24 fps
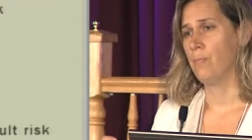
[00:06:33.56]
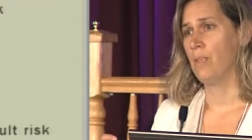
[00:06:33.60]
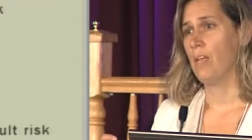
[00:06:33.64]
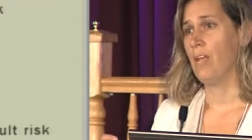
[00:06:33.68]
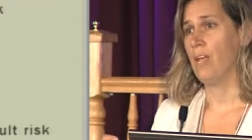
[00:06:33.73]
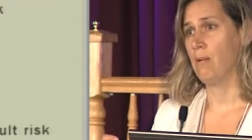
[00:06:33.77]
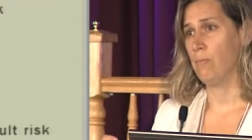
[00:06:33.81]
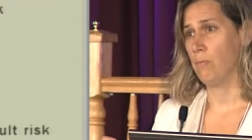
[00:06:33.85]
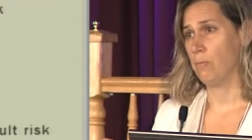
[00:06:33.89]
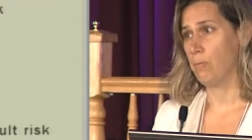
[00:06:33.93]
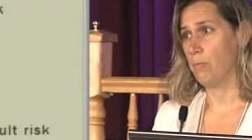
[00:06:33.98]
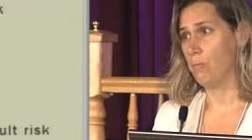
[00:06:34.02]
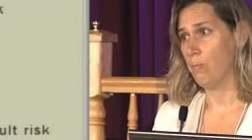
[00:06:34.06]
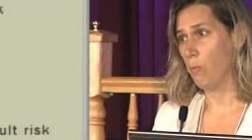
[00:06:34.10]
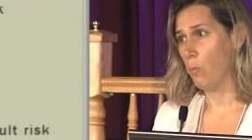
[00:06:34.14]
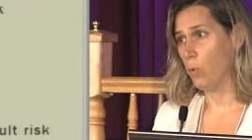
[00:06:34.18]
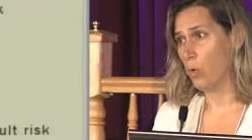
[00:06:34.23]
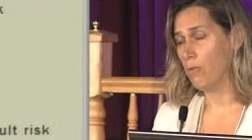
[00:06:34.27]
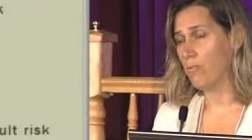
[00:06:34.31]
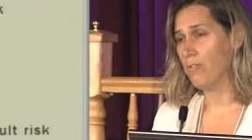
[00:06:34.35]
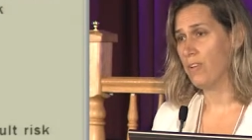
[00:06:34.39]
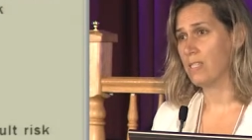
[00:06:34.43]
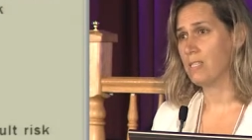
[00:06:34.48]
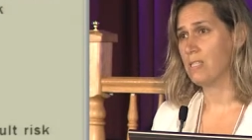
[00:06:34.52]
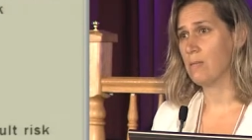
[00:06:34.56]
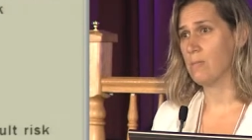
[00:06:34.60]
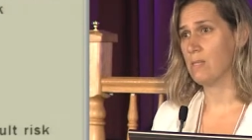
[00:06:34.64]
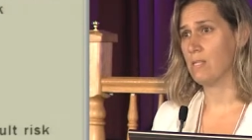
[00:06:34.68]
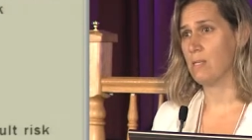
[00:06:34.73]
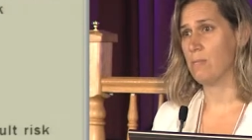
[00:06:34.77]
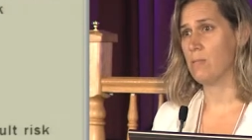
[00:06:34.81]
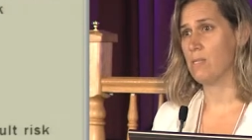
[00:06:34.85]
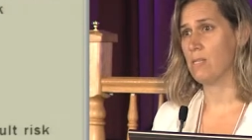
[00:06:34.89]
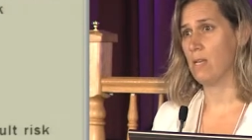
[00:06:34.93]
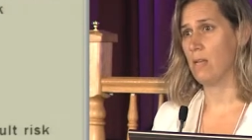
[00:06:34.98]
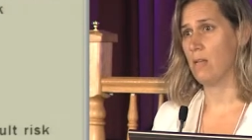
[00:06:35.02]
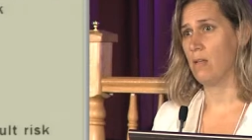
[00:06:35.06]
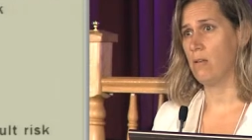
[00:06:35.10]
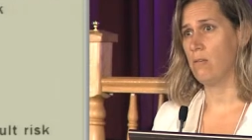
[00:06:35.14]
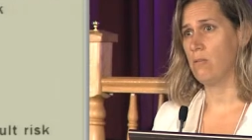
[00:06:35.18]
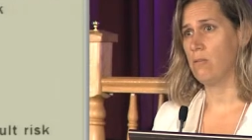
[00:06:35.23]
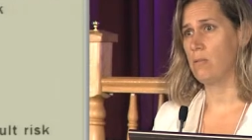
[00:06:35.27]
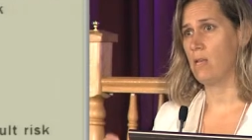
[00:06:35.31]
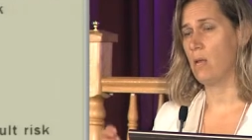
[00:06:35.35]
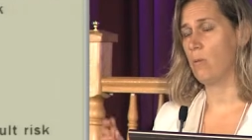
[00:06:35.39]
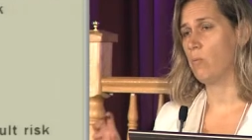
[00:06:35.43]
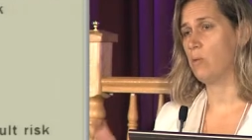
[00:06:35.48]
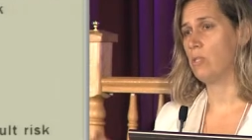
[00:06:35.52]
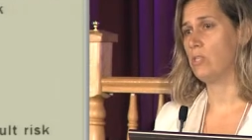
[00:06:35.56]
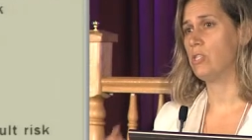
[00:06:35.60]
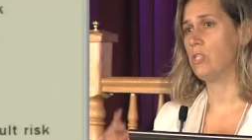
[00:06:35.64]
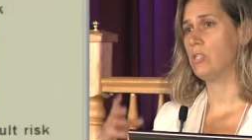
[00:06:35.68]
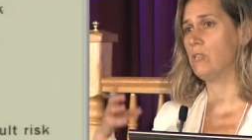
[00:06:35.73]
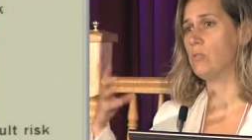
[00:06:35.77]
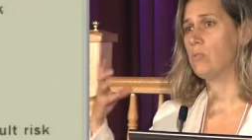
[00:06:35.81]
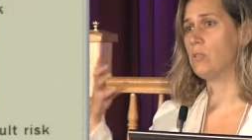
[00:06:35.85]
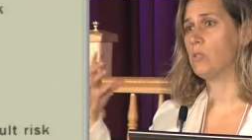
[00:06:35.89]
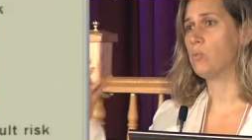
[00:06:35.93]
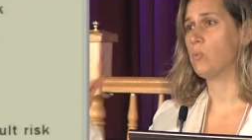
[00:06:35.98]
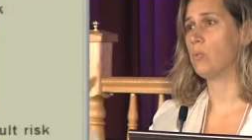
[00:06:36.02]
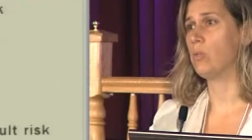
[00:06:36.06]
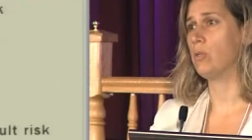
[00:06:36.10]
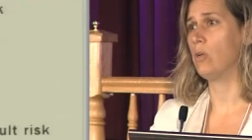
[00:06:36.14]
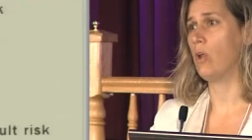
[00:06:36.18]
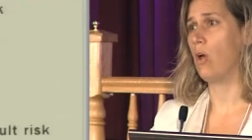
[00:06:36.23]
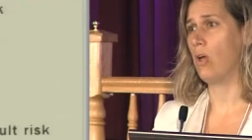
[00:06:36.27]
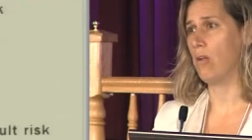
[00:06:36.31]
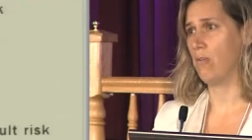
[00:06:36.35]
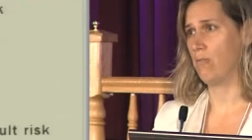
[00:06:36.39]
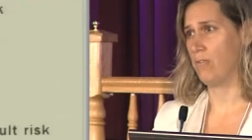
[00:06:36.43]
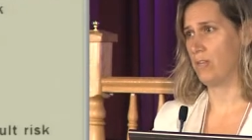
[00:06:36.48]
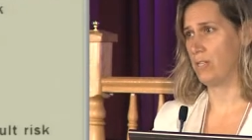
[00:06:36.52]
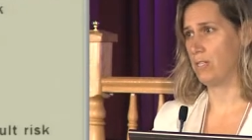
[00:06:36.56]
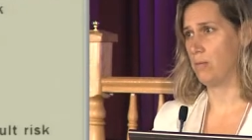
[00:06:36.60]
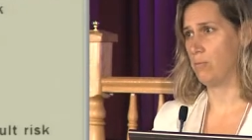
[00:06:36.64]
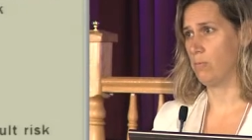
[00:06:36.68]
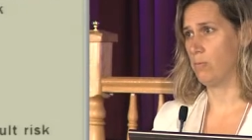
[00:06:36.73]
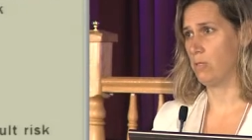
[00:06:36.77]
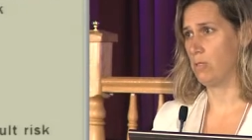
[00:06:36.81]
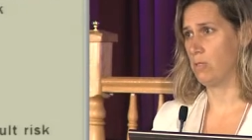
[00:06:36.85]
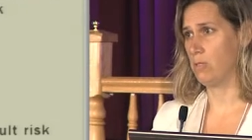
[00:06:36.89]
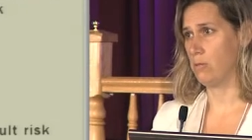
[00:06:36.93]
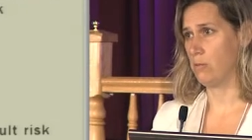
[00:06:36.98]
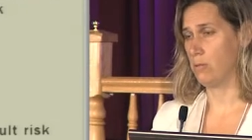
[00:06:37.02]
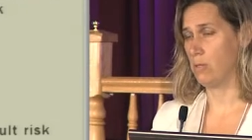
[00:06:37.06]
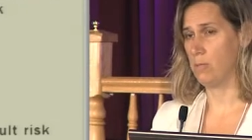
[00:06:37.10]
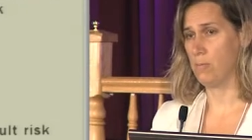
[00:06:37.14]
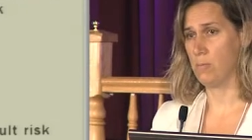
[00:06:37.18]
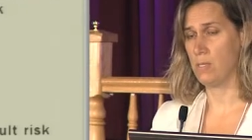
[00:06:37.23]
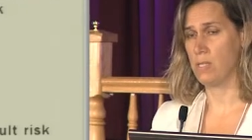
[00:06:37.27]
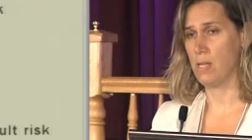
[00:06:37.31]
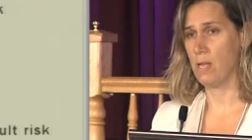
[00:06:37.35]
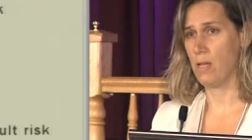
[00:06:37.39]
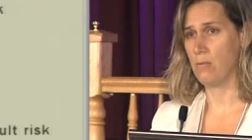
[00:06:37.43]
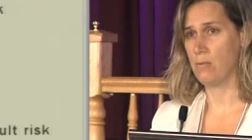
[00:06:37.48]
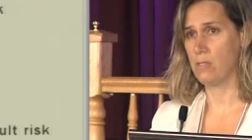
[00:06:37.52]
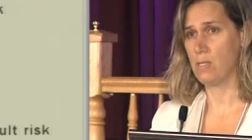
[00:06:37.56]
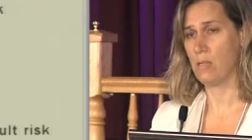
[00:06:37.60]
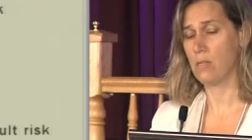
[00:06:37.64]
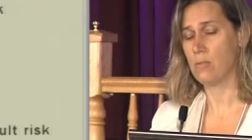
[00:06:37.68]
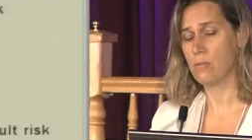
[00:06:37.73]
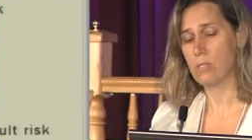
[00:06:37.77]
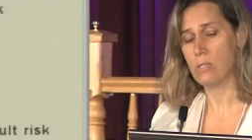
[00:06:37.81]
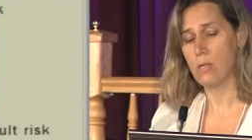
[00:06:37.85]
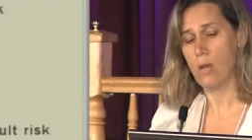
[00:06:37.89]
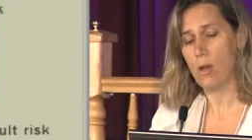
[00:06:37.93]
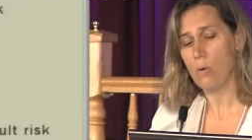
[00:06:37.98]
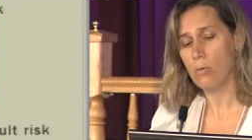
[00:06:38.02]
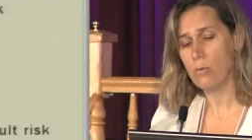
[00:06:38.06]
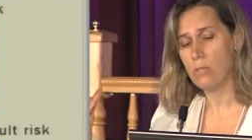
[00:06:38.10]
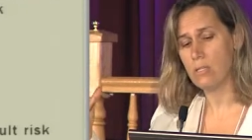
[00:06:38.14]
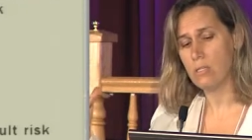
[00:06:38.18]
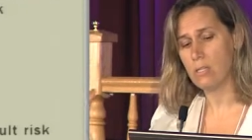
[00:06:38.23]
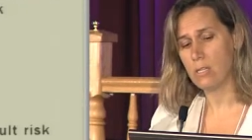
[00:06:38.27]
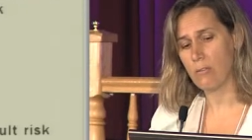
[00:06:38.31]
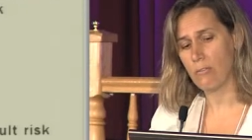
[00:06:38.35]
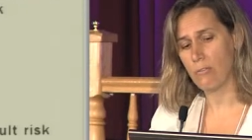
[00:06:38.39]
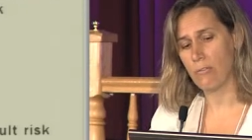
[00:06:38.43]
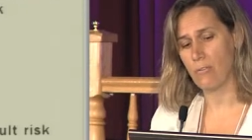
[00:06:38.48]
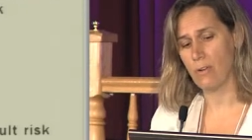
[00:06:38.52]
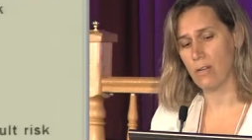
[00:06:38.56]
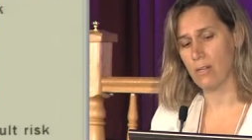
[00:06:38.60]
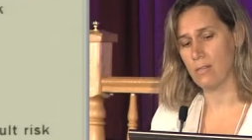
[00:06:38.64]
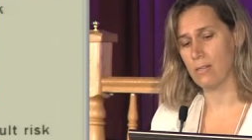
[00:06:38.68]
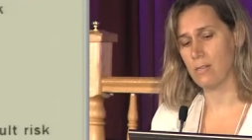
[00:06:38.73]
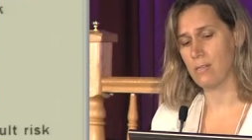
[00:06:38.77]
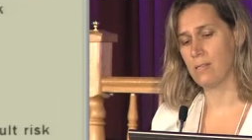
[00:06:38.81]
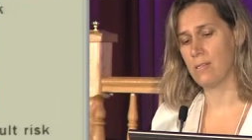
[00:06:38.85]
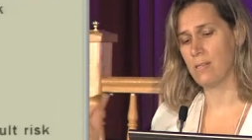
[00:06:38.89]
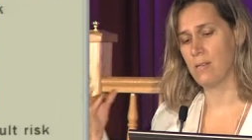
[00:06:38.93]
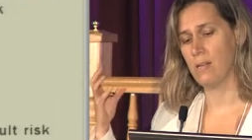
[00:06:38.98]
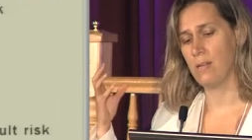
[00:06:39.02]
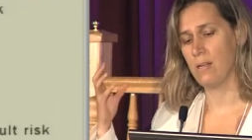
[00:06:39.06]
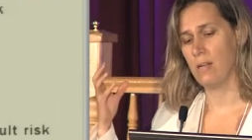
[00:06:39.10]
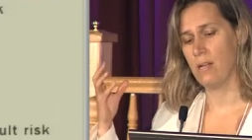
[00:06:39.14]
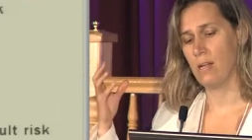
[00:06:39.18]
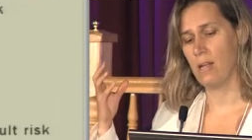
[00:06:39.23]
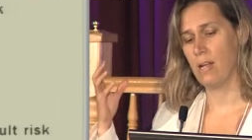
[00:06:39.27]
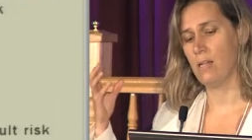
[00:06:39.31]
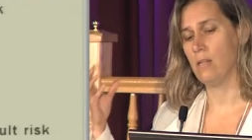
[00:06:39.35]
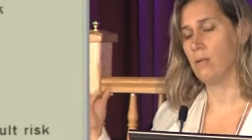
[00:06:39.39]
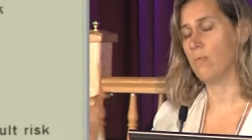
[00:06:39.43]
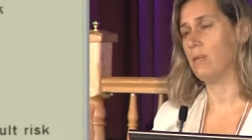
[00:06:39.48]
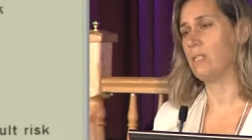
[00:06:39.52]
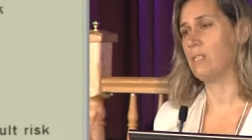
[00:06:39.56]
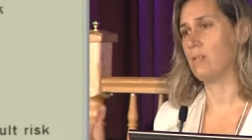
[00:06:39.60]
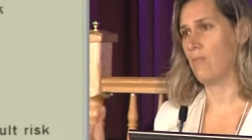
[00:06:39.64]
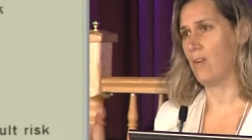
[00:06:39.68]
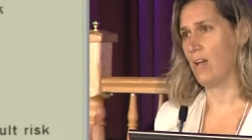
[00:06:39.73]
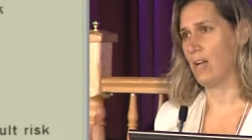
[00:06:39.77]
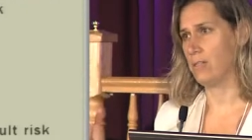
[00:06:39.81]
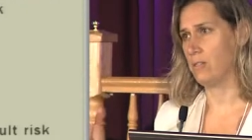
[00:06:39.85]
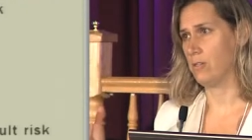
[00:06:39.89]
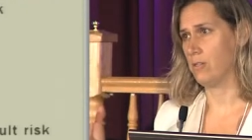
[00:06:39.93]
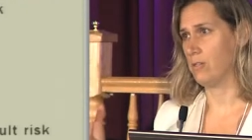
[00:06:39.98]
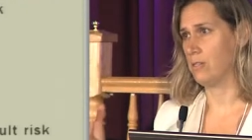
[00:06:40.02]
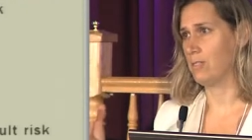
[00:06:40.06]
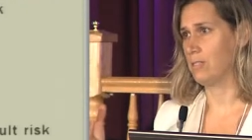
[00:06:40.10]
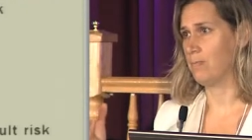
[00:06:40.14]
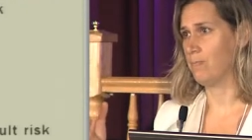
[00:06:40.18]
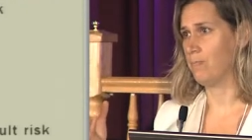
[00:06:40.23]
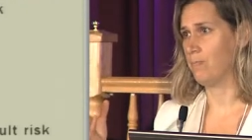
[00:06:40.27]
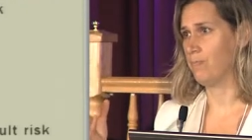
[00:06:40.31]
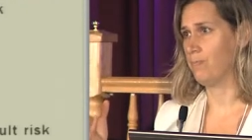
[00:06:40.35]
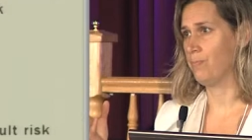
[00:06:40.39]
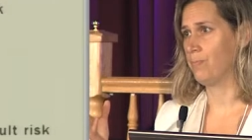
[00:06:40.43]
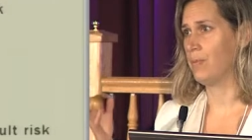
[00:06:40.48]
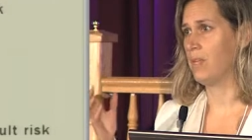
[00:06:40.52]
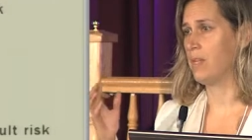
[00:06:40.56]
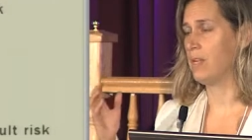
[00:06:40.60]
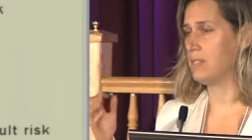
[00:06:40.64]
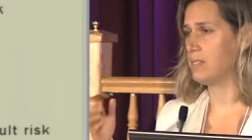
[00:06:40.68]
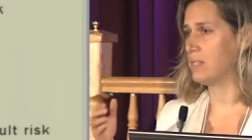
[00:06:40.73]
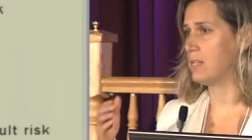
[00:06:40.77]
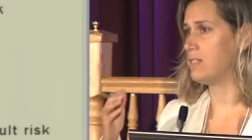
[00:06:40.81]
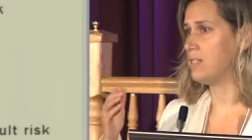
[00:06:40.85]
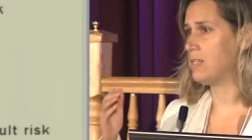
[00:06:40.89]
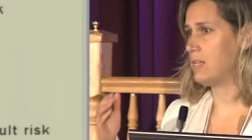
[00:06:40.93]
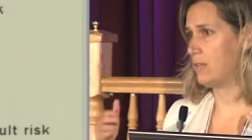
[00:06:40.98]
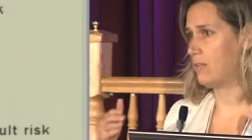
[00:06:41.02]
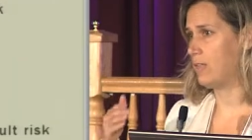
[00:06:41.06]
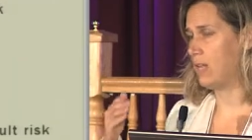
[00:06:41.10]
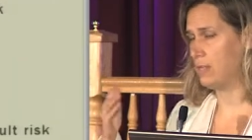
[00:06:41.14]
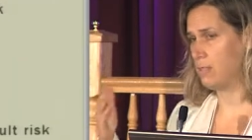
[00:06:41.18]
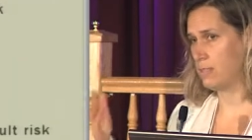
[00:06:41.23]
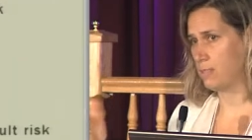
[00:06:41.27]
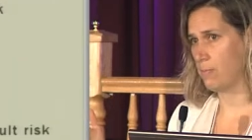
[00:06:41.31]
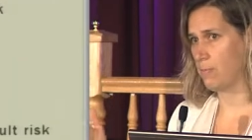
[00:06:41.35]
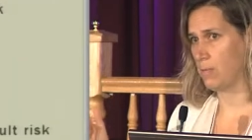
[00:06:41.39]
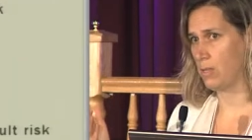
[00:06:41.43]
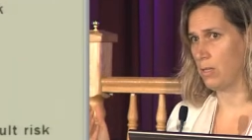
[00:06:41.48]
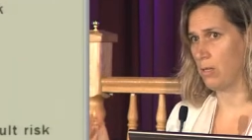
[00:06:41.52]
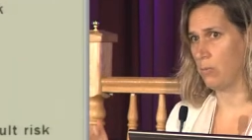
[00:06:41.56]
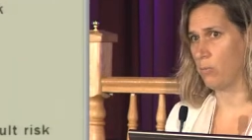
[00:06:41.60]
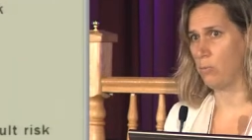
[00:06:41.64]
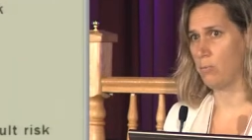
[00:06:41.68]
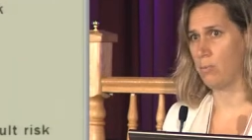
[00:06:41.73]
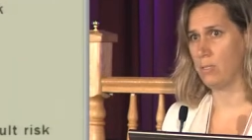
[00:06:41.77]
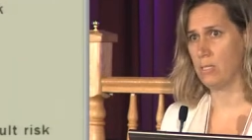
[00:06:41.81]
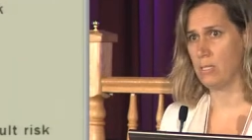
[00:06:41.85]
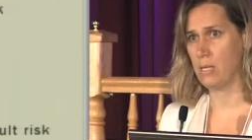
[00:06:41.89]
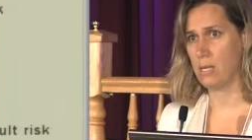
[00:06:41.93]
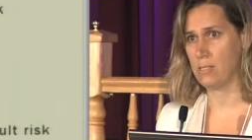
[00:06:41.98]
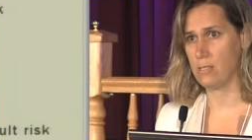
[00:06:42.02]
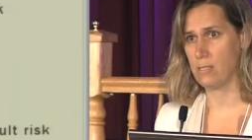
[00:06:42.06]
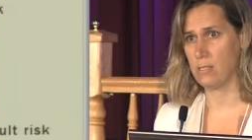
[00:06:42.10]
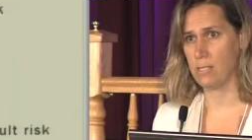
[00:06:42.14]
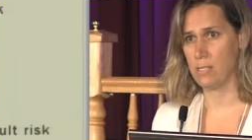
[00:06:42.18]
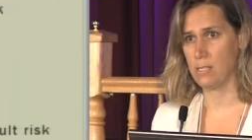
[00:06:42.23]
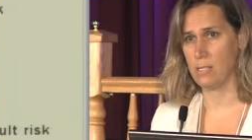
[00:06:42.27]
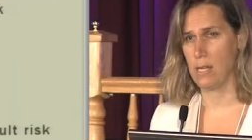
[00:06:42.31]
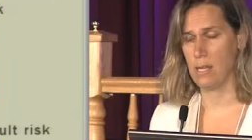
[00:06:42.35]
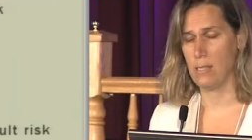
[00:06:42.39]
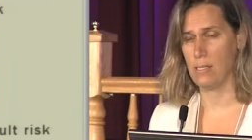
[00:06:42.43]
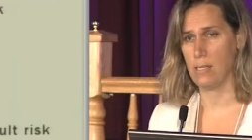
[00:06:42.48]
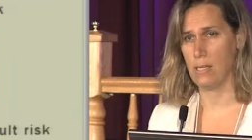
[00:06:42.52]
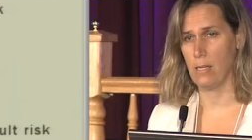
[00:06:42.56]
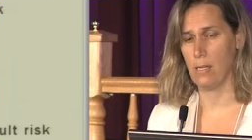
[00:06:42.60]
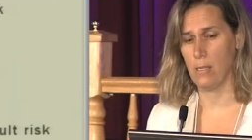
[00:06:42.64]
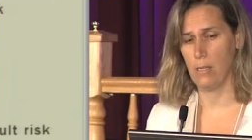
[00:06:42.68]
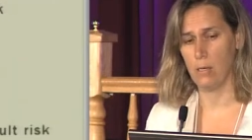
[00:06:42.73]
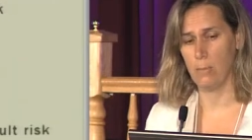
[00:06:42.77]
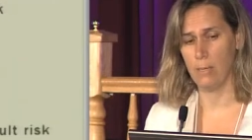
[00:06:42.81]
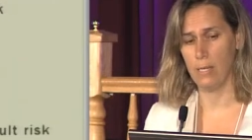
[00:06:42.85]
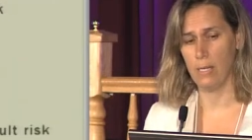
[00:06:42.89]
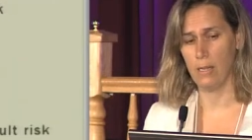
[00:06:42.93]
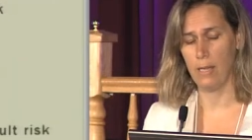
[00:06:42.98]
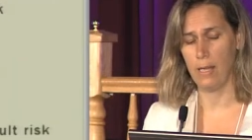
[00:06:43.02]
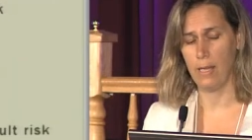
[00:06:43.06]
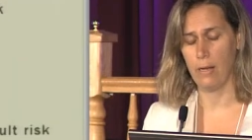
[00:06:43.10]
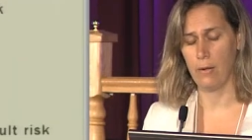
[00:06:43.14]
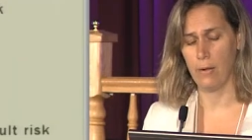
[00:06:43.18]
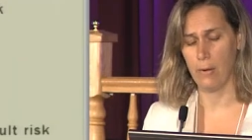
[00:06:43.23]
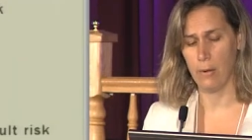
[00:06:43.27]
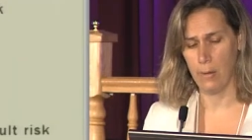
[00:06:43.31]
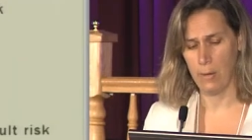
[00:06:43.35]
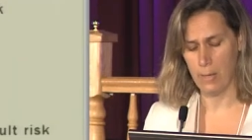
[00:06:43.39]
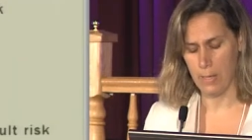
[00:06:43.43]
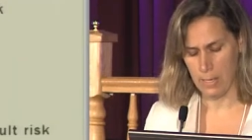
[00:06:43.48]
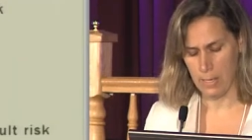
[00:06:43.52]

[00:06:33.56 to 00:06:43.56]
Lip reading: and were victims themselves, and when children were not victims themselves, there's no difference in the risk factors. And as I said, that's something that we'll be discussing a little bit later.